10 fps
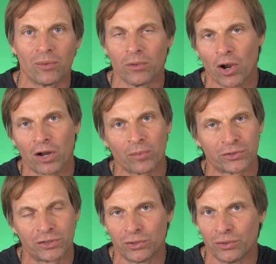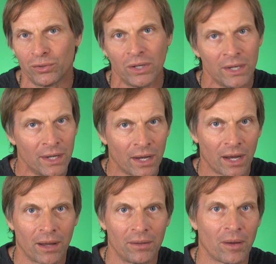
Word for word: Remarkable 2, uh,